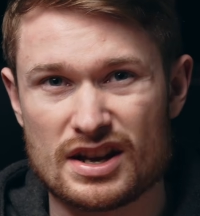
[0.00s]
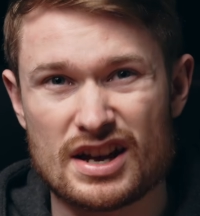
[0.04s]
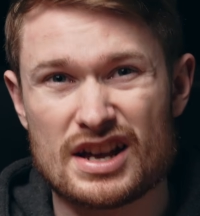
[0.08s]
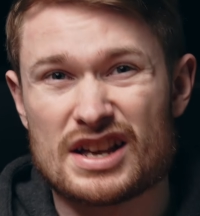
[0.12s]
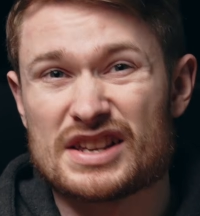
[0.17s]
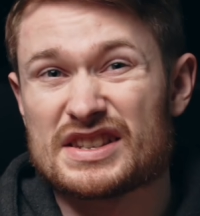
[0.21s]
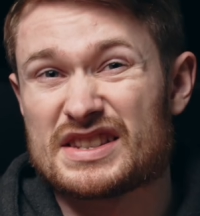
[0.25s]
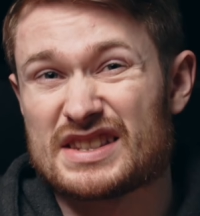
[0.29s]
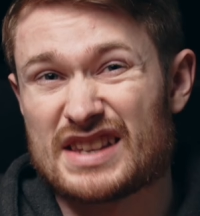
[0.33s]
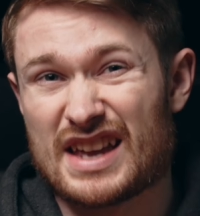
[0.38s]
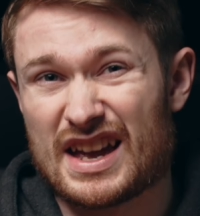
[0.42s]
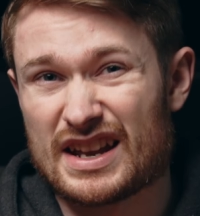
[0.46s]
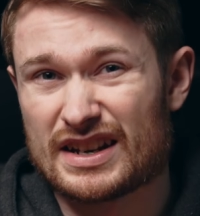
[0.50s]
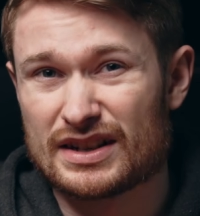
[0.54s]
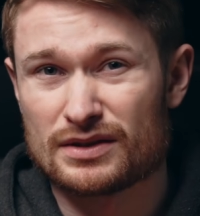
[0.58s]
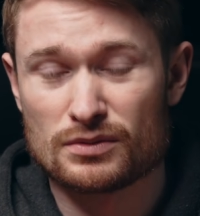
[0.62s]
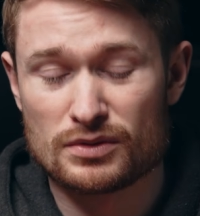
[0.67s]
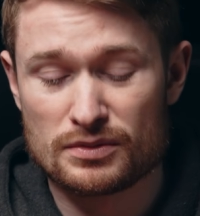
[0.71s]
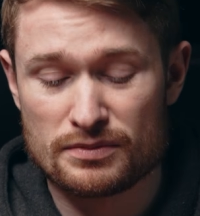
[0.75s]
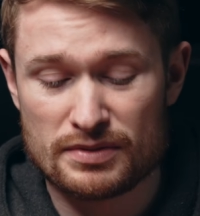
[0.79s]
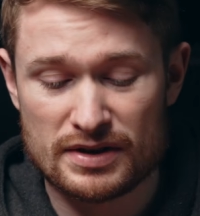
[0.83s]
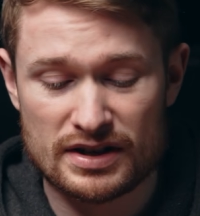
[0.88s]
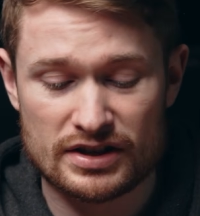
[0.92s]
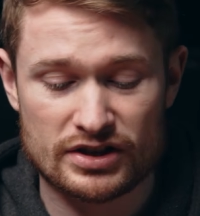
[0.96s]
standard
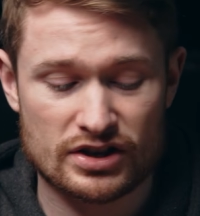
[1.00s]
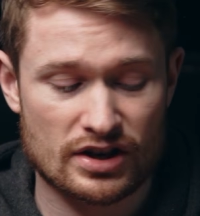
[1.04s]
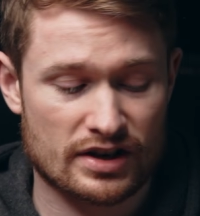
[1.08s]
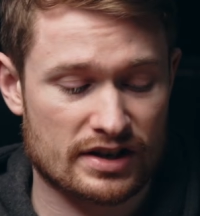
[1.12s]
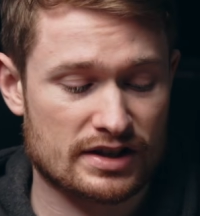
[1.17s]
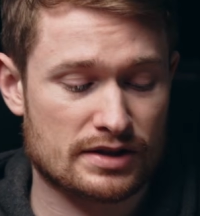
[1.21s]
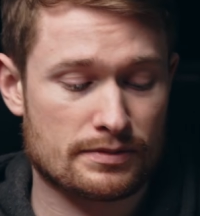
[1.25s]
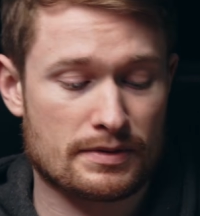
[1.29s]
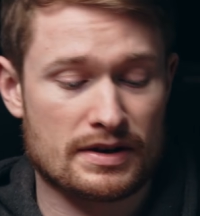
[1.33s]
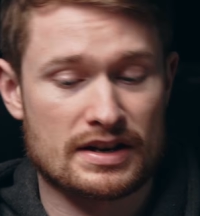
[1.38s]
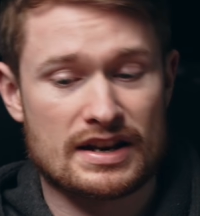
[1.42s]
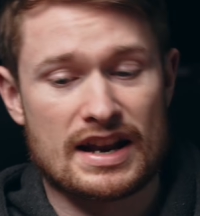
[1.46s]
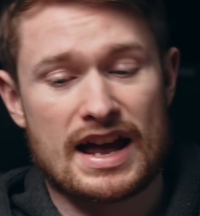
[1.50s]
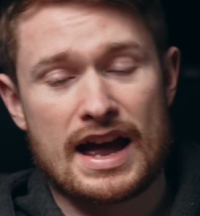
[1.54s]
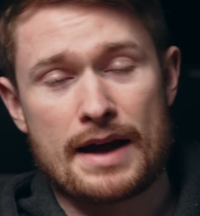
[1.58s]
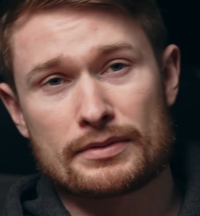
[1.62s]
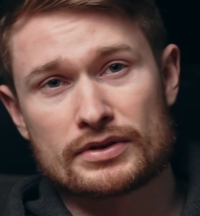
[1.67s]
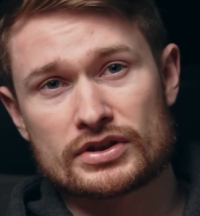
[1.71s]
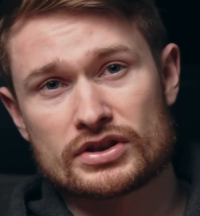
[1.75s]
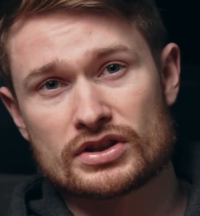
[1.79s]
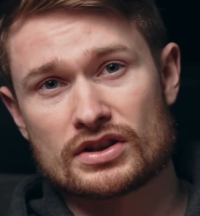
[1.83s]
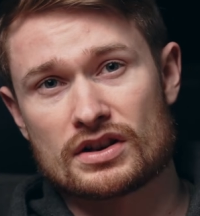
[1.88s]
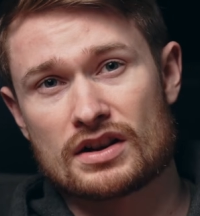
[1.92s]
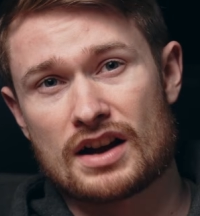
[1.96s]
would be shutter speed and
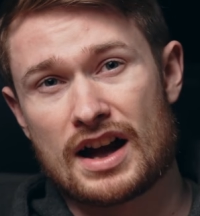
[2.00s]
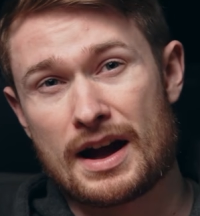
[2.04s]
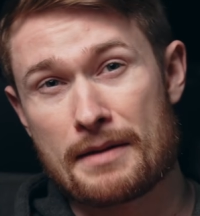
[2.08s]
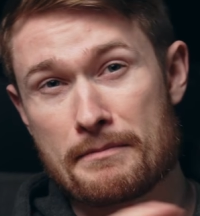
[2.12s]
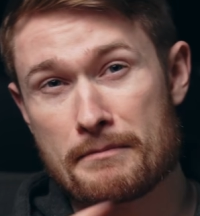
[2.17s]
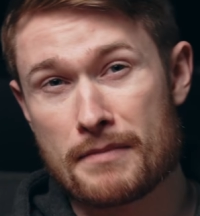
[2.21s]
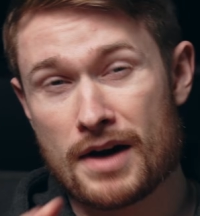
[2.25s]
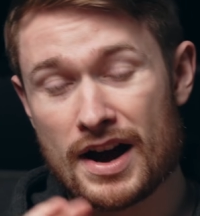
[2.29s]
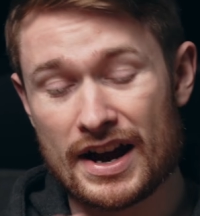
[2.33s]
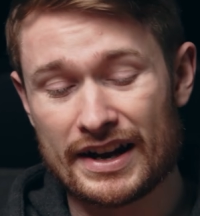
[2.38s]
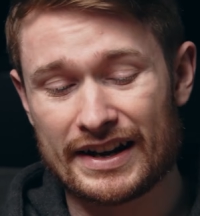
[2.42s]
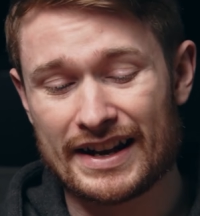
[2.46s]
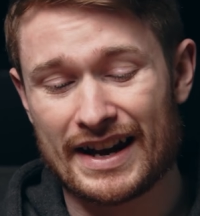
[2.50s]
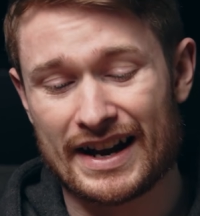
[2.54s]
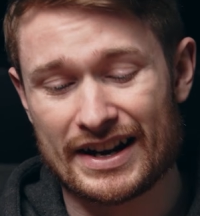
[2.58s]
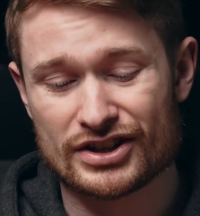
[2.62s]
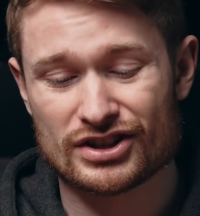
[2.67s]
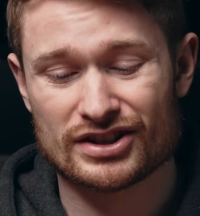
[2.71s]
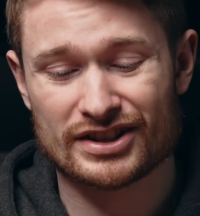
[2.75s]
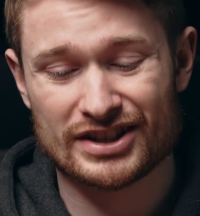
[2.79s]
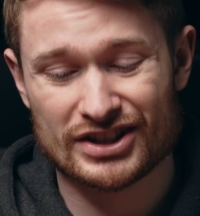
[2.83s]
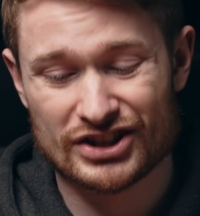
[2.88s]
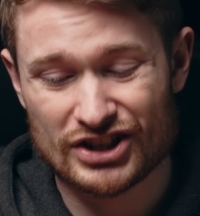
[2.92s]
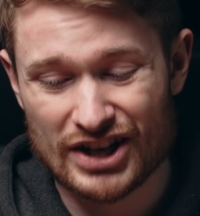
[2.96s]
aperture. I might
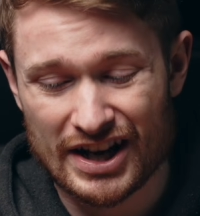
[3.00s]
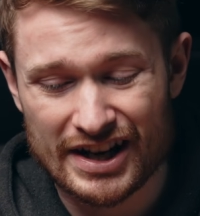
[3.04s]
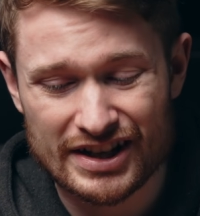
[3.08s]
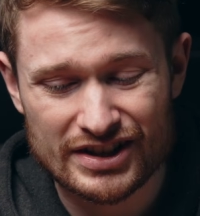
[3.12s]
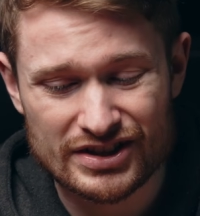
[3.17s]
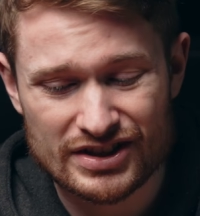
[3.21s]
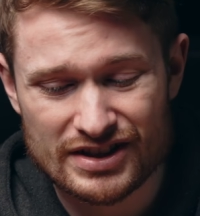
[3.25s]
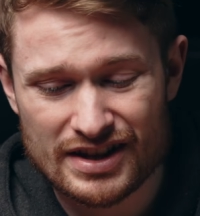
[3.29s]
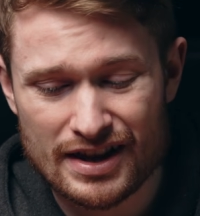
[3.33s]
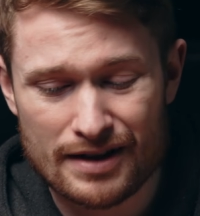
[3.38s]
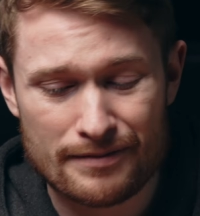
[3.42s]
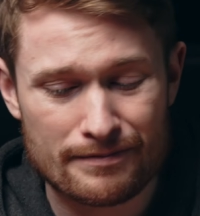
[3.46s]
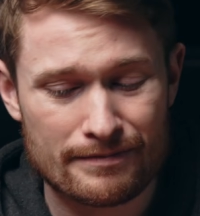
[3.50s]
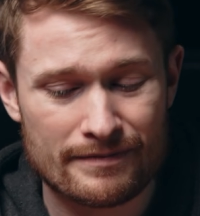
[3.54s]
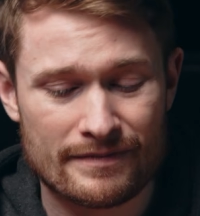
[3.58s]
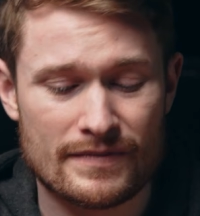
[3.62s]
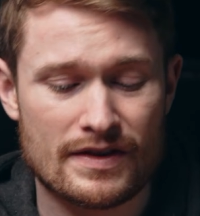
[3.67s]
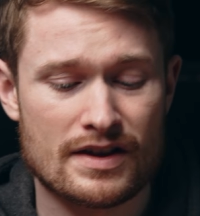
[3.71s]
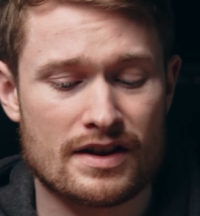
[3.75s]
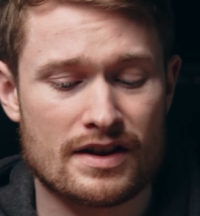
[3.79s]
actually change them.